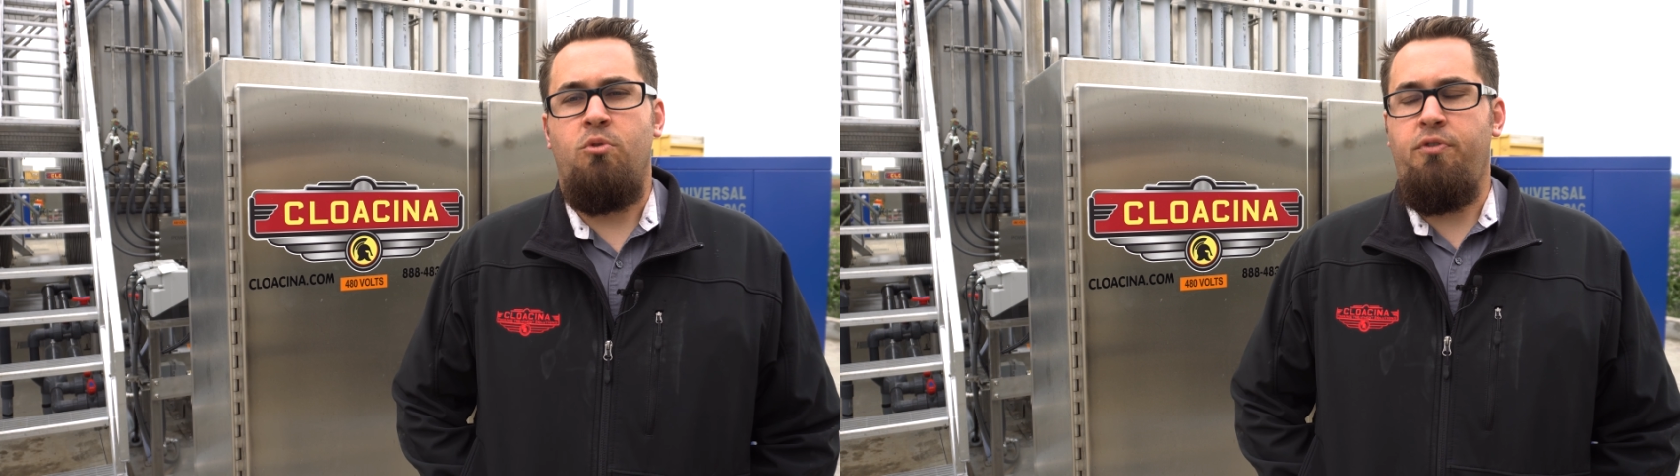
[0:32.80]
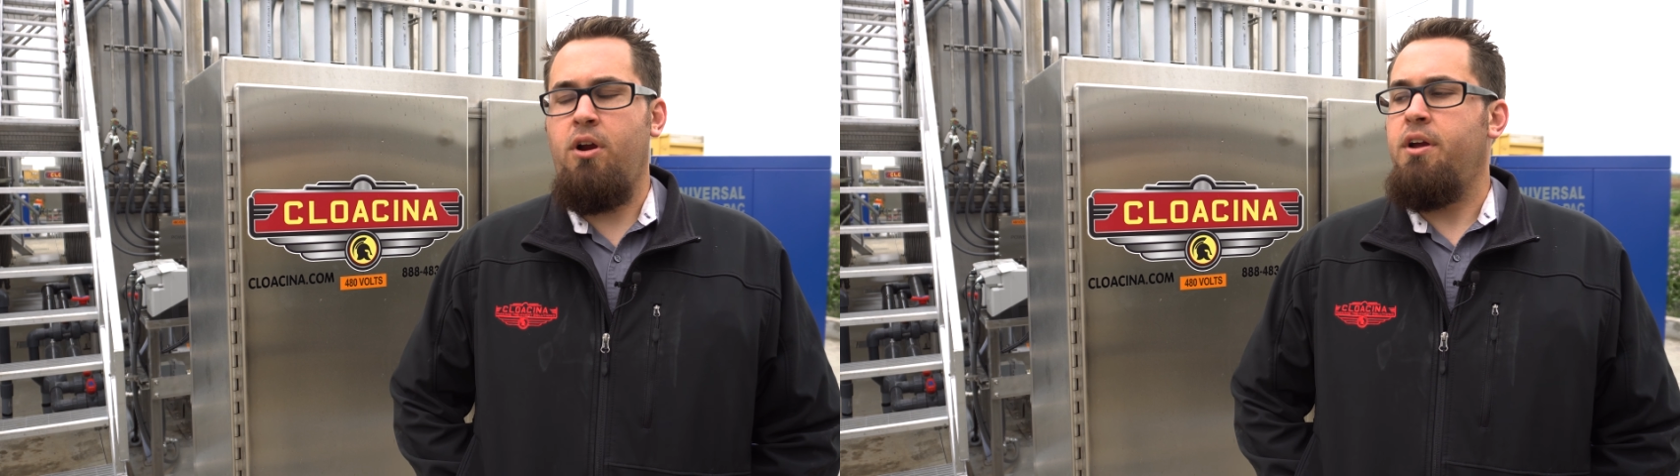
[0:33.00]

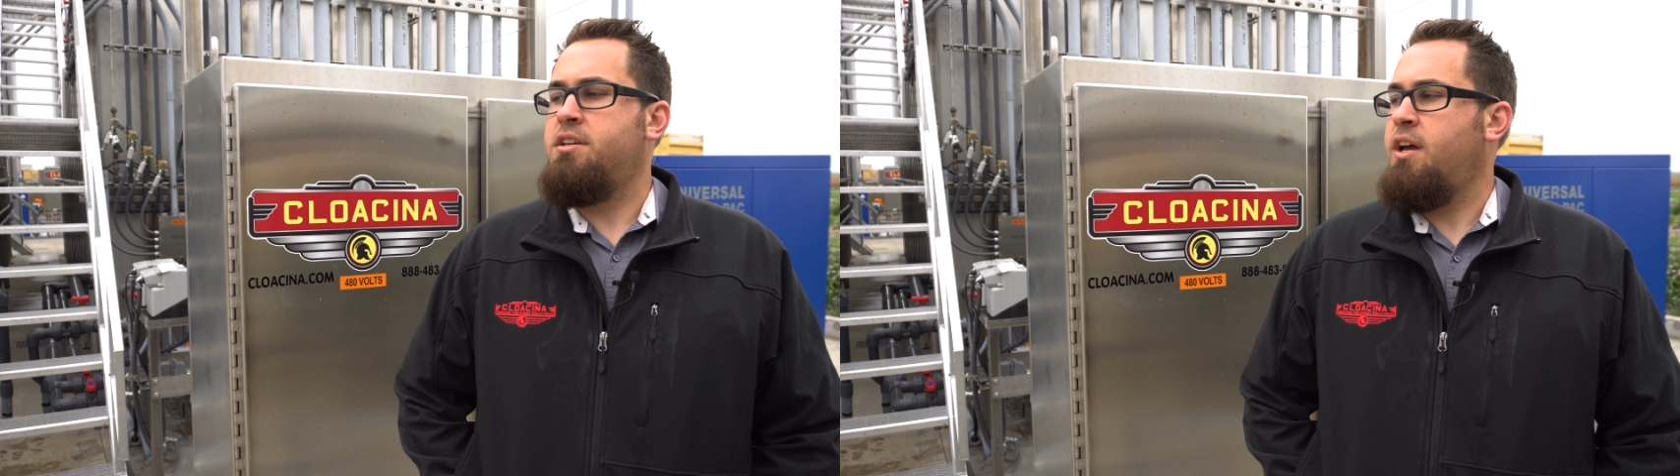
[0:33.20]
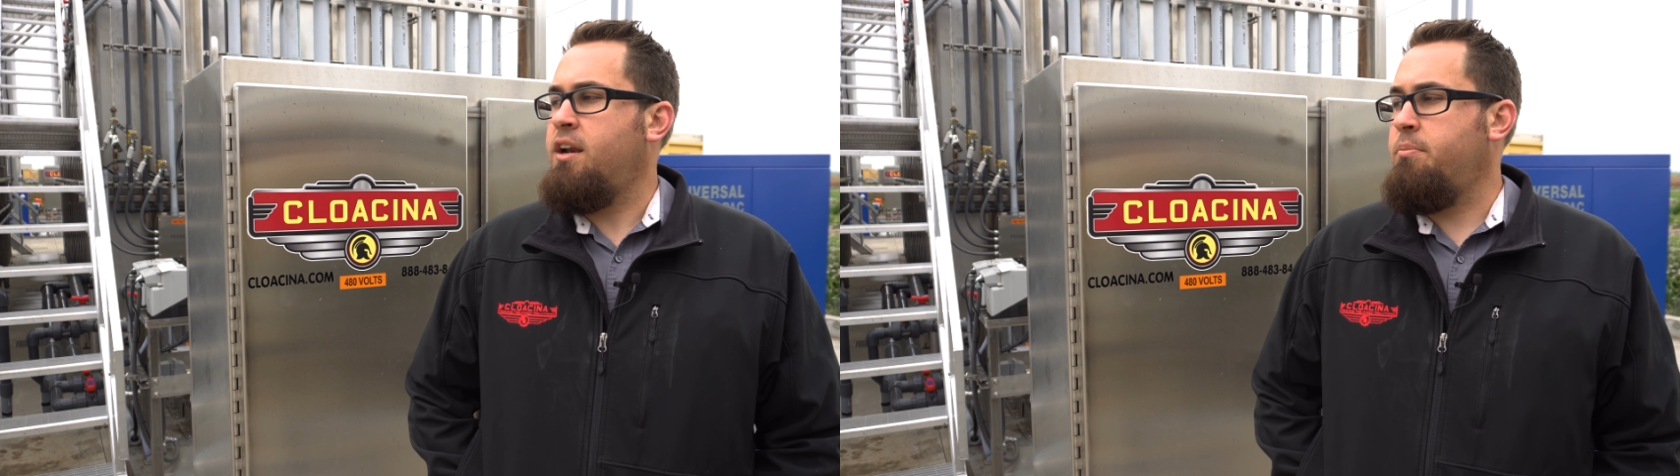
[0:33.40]
We're very
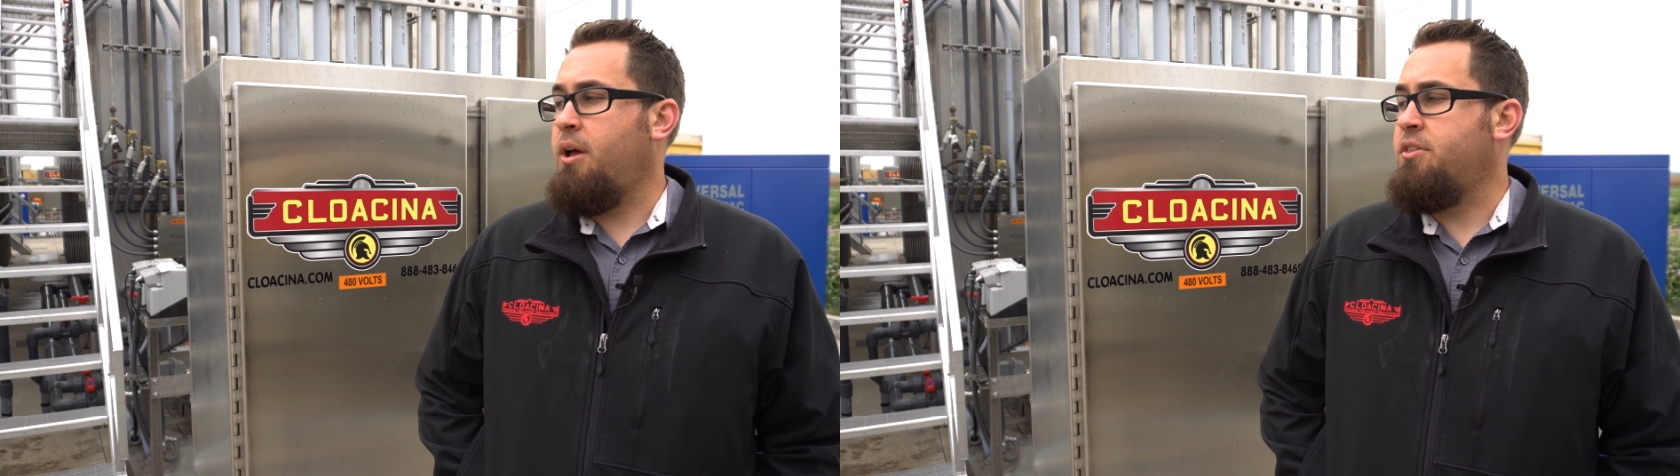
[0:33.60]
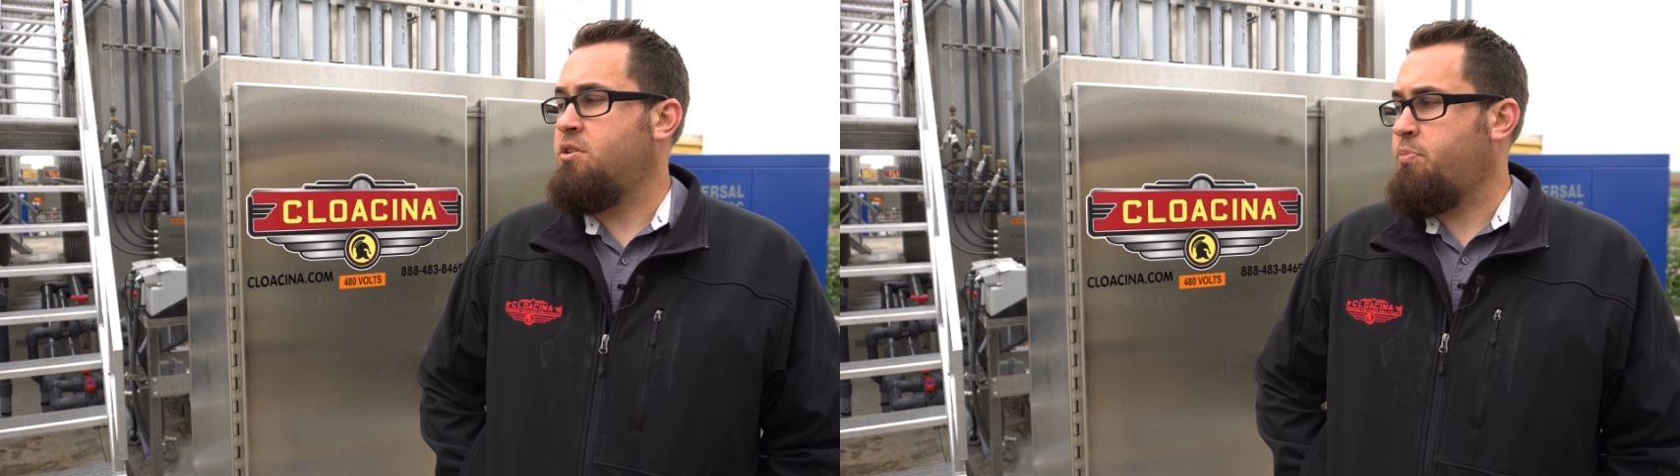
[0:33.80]
excited
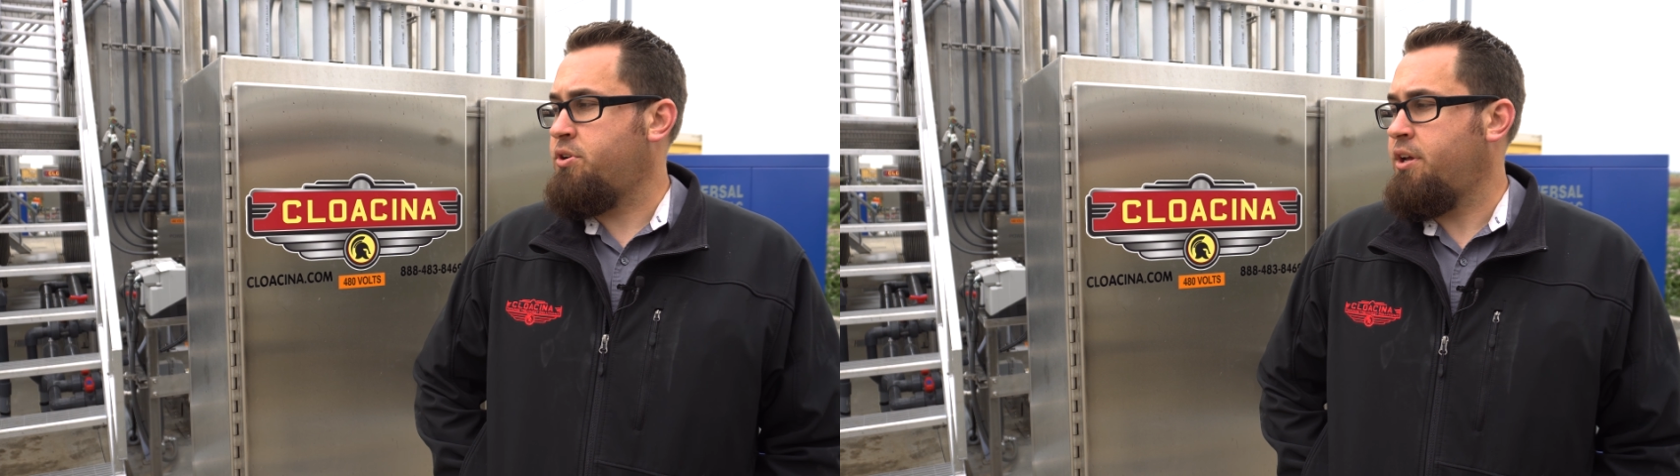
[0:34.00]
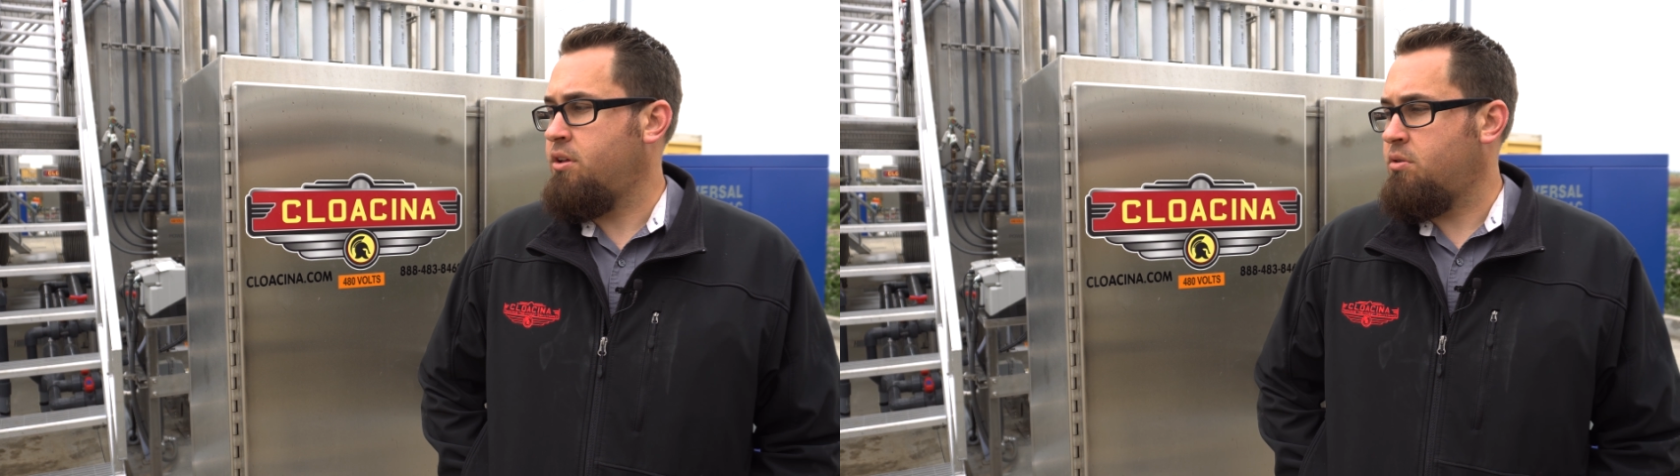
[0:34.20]
about this
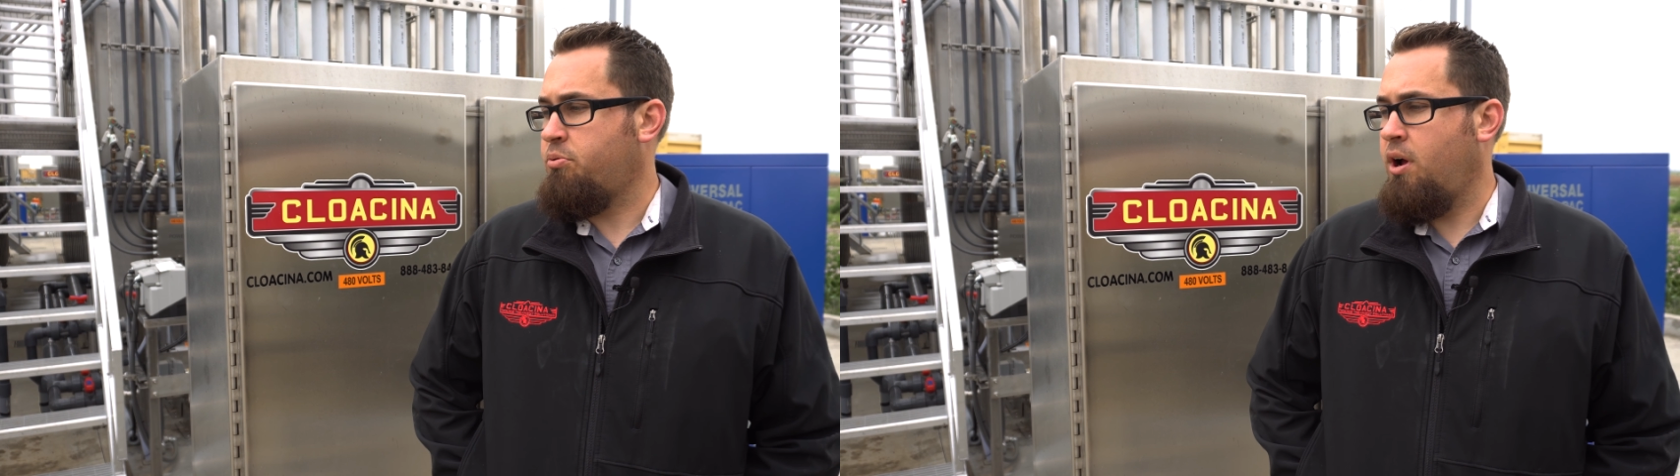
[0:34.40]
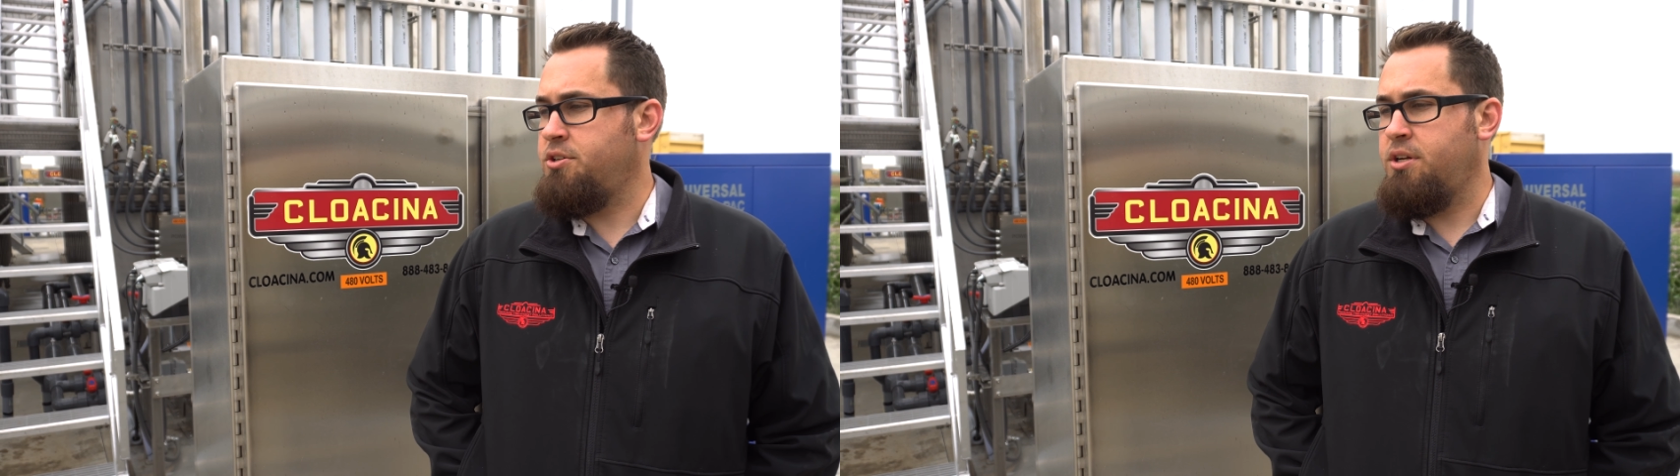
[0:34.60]
particular
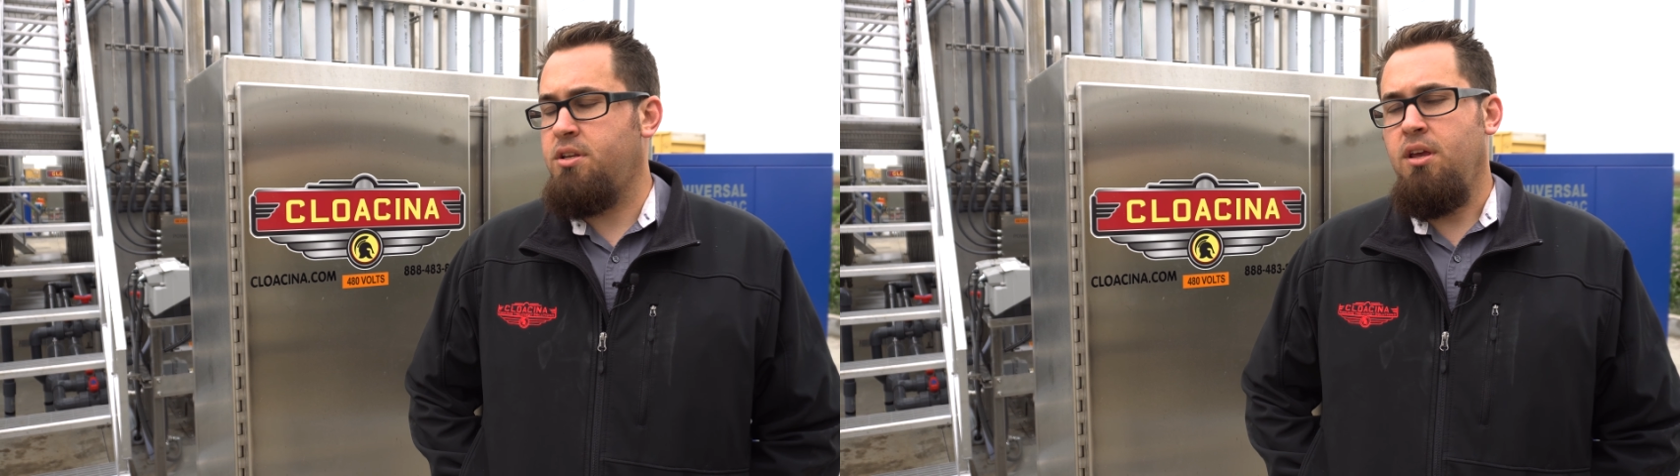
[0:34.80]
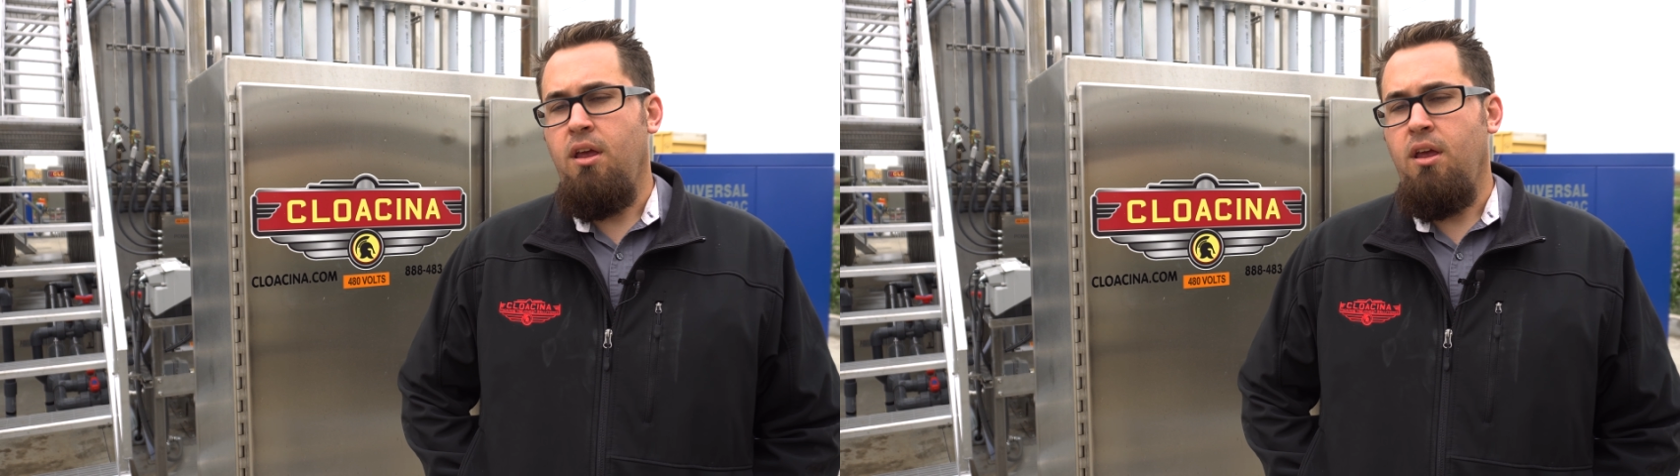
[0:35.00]
project